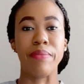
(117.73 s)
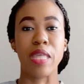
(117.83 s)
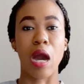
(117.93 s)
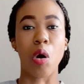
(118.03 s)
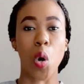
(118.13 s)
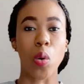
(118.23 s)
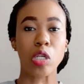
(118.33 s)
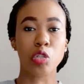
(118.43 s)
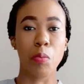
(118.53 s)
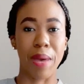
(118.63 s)
they are
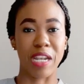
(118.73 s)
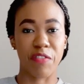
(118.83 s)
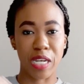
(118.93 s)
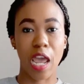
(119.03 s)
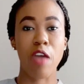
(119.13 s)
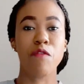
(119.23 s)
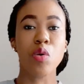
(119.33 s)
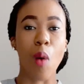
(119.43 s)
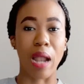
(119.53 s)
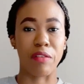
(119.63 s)
going to benefit.
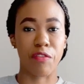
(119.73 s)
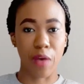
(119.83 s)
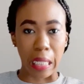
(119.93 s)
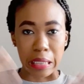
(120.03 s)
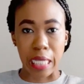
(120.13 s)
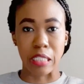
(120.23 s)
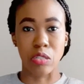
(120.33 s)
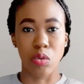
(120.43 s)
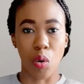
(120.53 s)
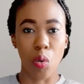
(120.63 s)
Everyone felt
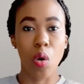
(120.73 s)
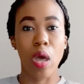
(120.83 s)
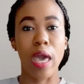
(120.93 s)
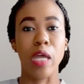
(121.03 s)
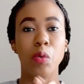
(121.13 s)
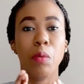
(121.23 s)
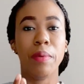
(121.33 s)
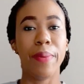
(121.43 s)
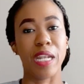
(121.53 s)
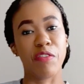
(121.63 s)
as though it will be
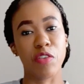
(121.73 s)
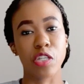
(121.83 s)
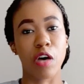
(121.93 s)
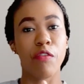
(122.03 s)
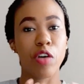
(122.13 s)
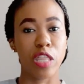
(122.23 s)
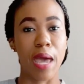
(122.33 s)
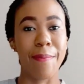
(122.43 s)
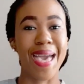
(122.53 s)
beneficial for them